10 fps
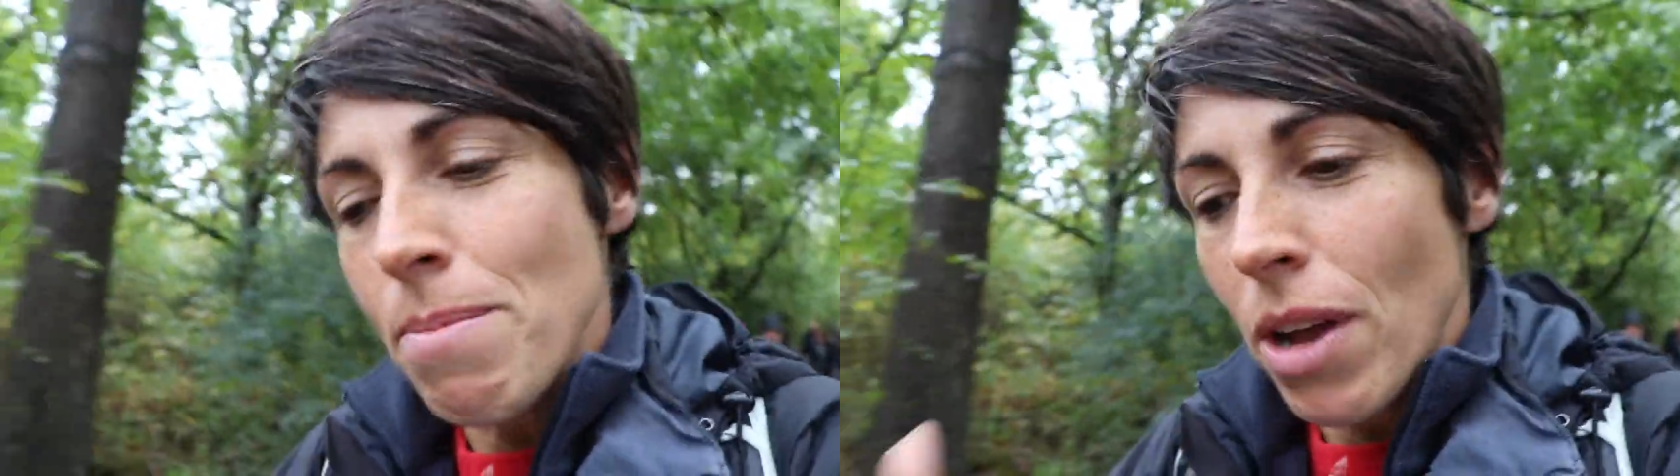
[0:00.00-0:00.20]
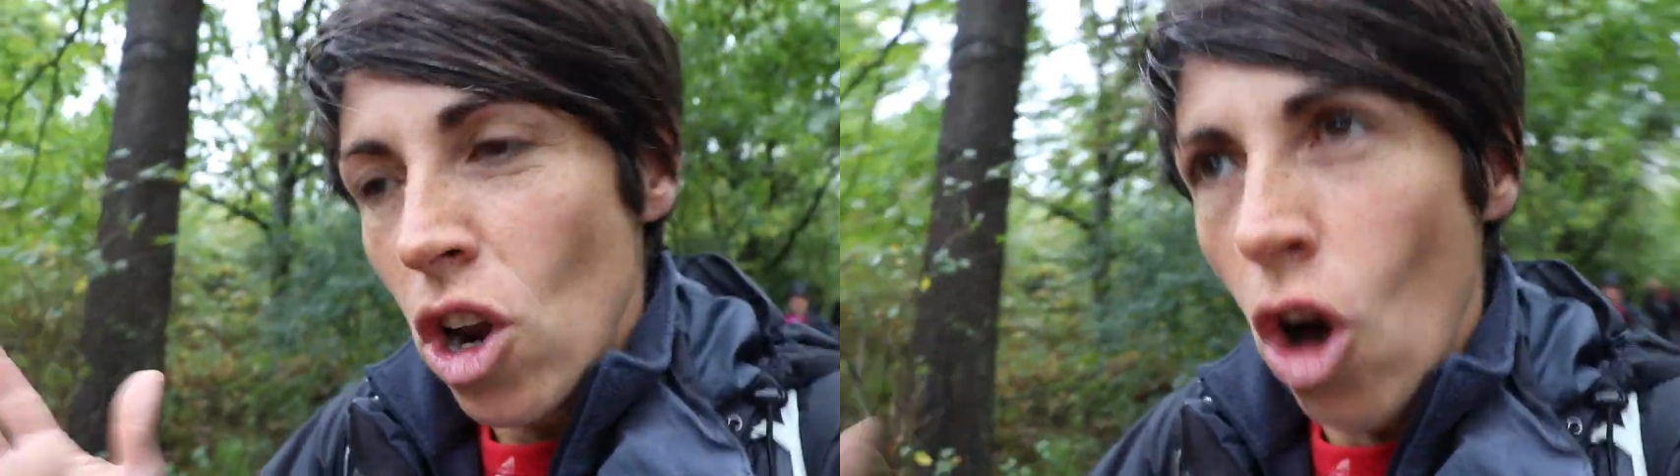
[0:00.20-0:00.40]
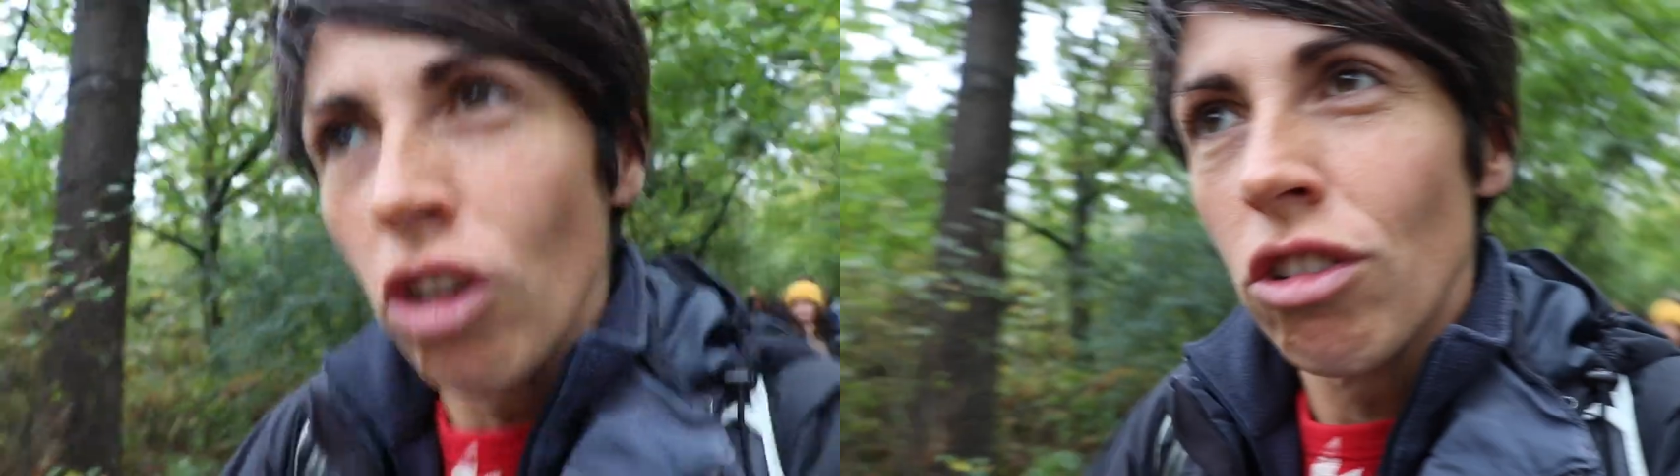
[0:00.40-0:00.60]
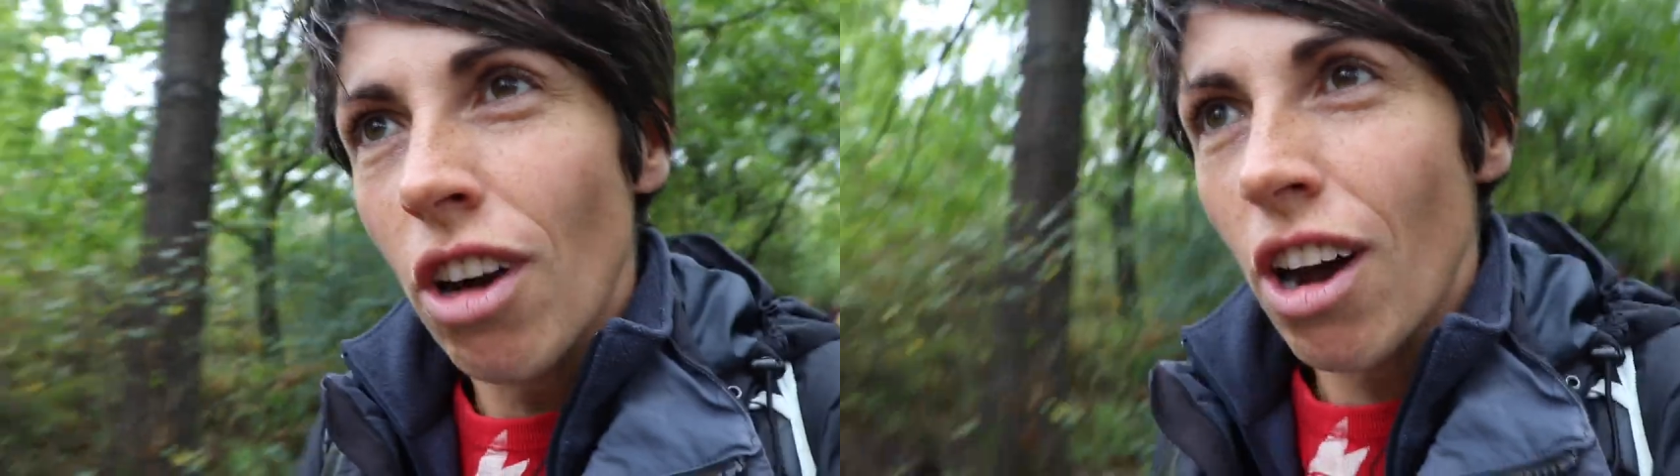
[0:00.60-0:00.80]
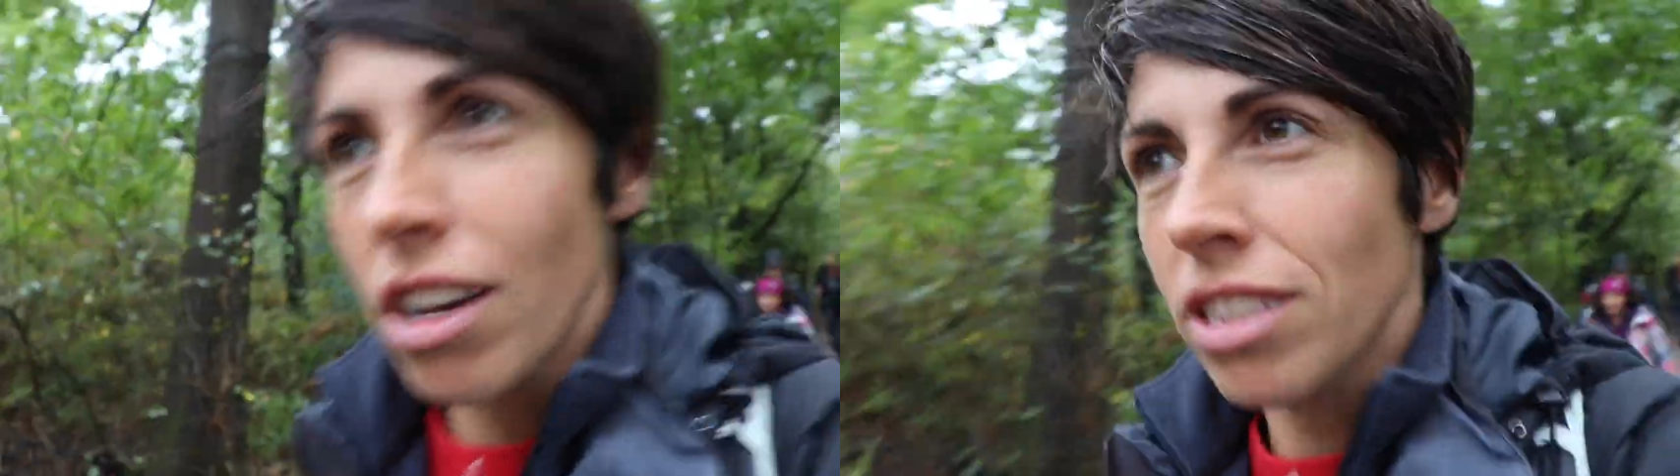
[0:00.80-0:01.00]
but long
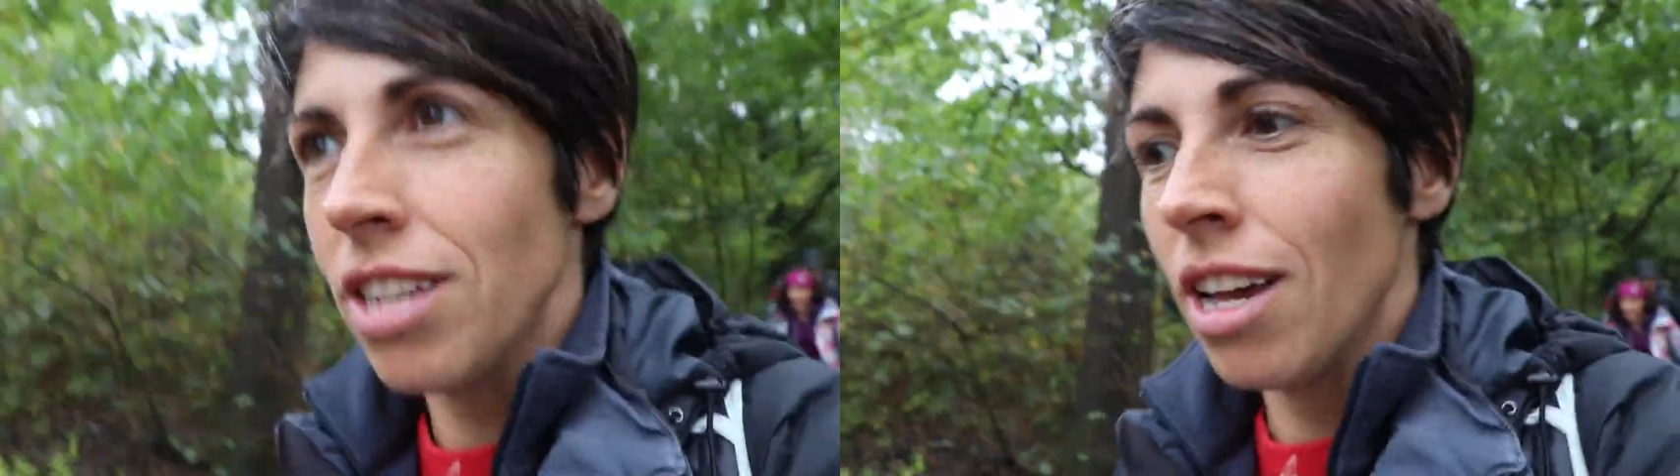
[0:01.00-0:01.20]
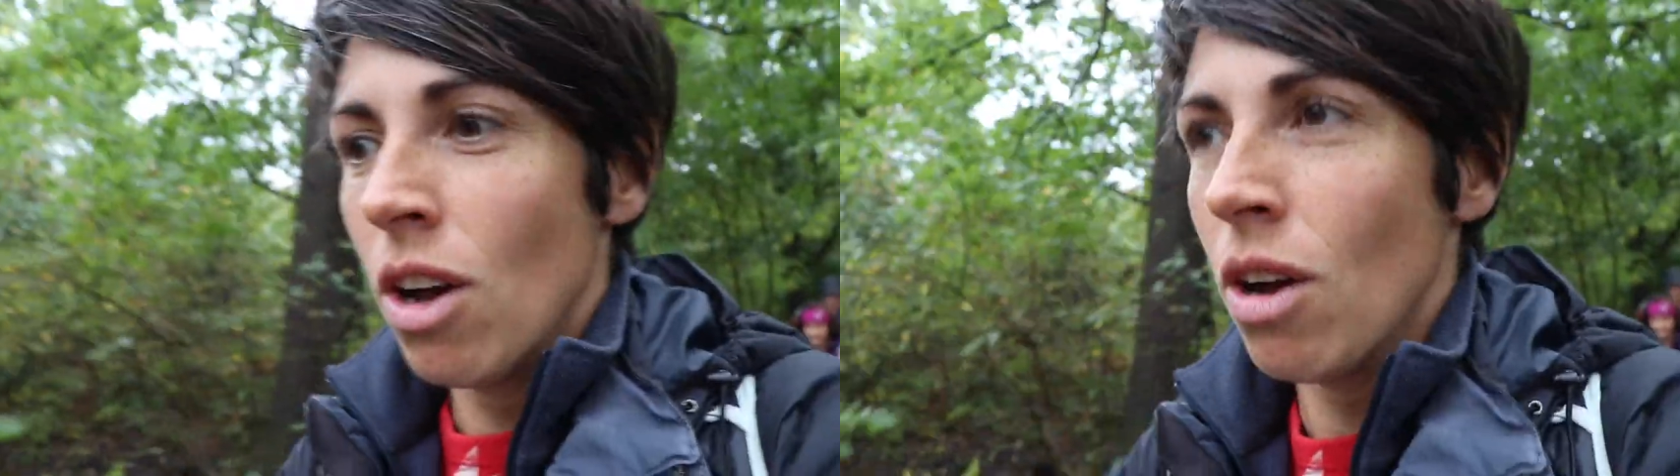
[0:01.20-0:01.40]
grass